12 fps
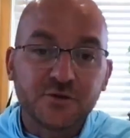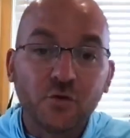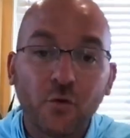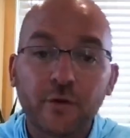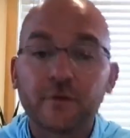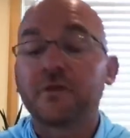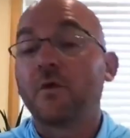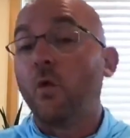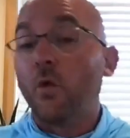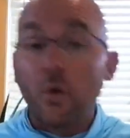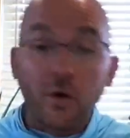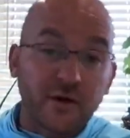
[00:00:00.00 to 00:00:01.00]
north,
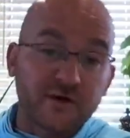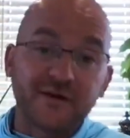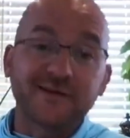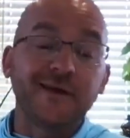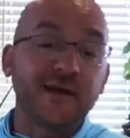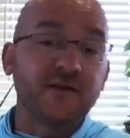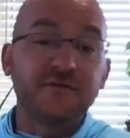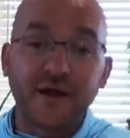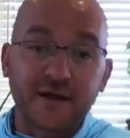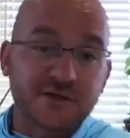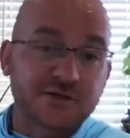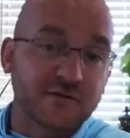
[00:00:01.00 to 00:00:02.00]
or if I take
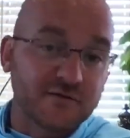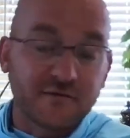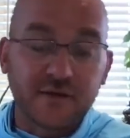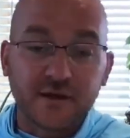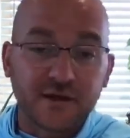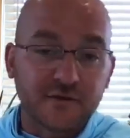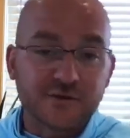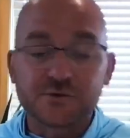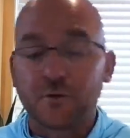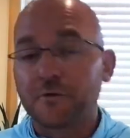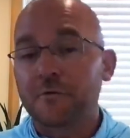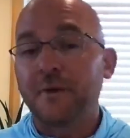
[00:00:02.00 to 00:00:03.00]
advantage of the
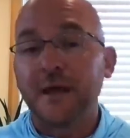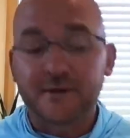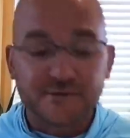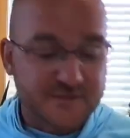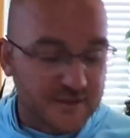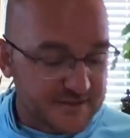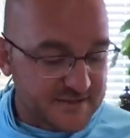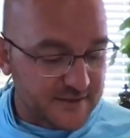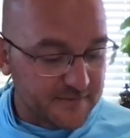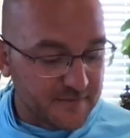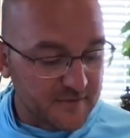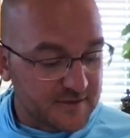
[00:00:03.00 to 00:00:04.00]
solar panels on
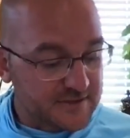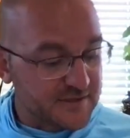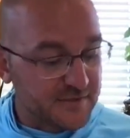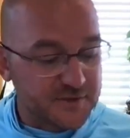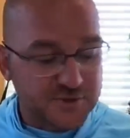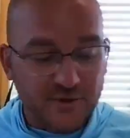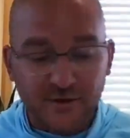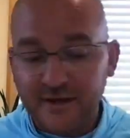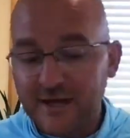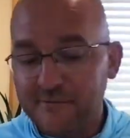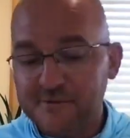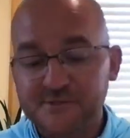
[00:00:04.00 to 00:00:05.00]
some of the trail
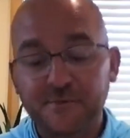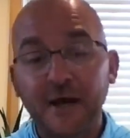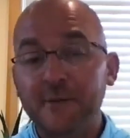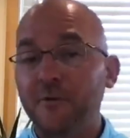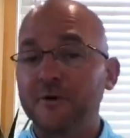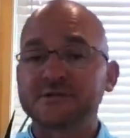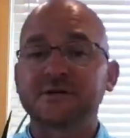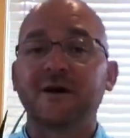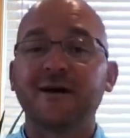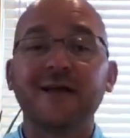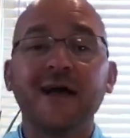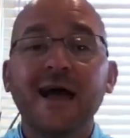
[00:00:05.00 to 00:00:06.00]
cameras Spy Point's
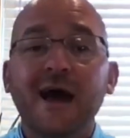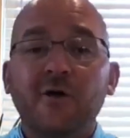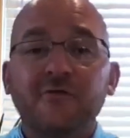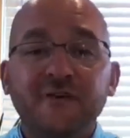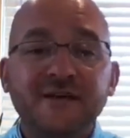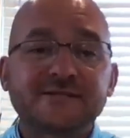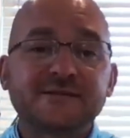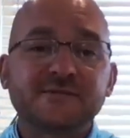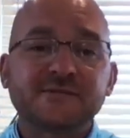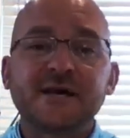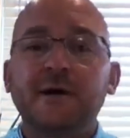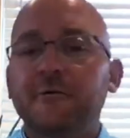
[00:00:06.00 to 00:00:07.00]
got, I'll face them
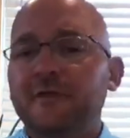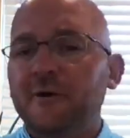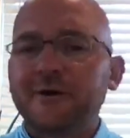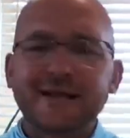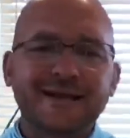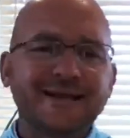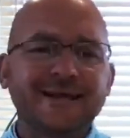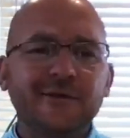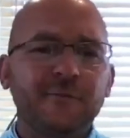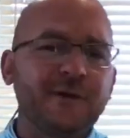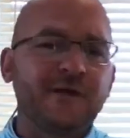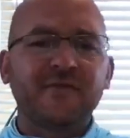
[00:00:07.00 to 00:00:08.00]
south. I'll get a little
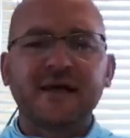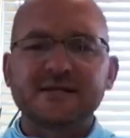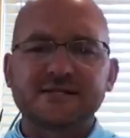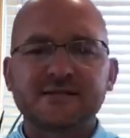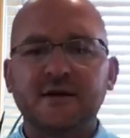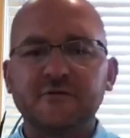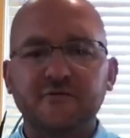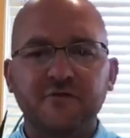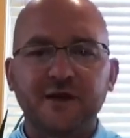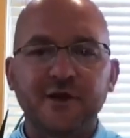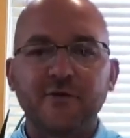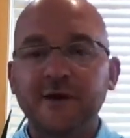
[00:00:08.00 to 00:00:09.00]
bit of that sun
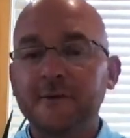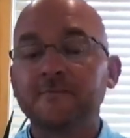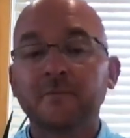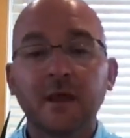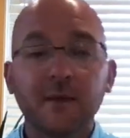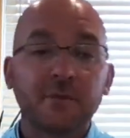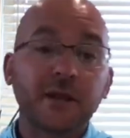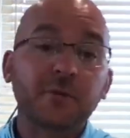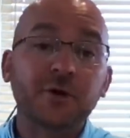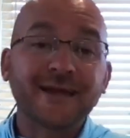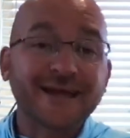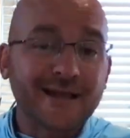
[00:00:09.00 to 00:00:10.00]
flaring, but I'm
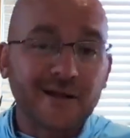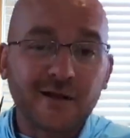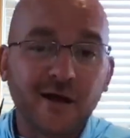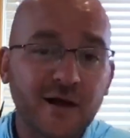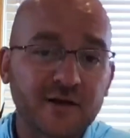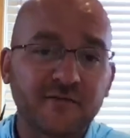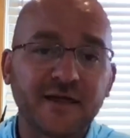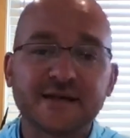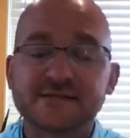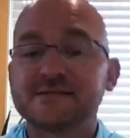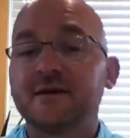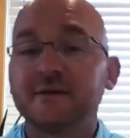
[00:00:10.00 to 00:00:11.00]
going to get a lot of that
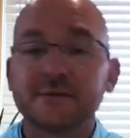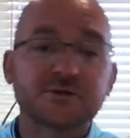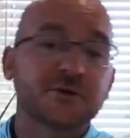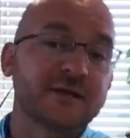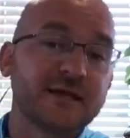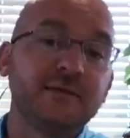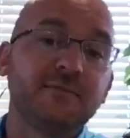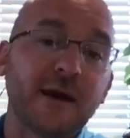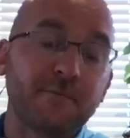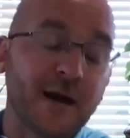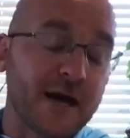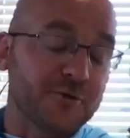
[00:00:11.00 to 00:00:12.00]
sun that's going to keep that
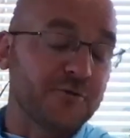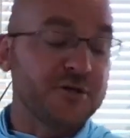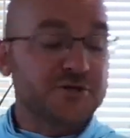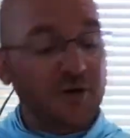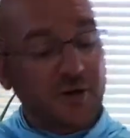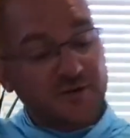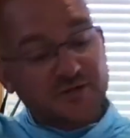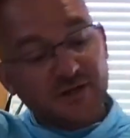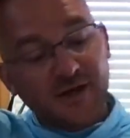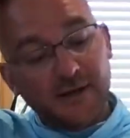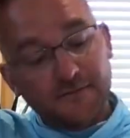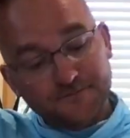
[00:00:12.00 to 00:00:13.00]
battery charged
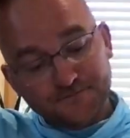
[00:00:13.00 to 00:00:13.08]
up.